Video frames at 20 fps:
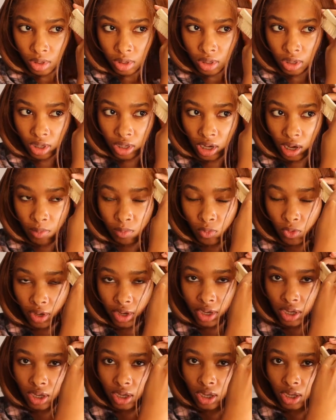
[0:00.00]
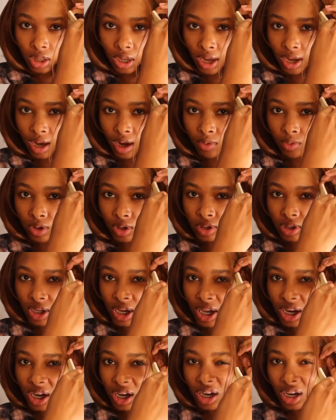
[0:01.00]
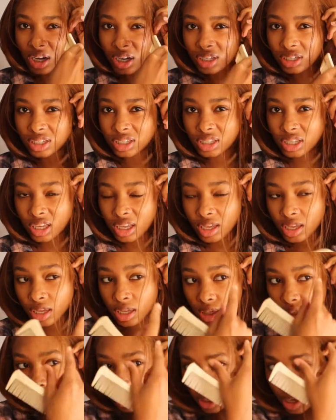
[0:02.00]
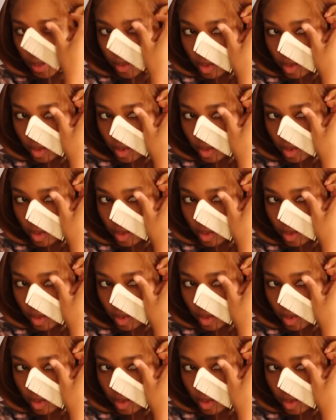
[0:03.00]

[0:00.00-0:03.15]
and I'm working like I rotated in a C type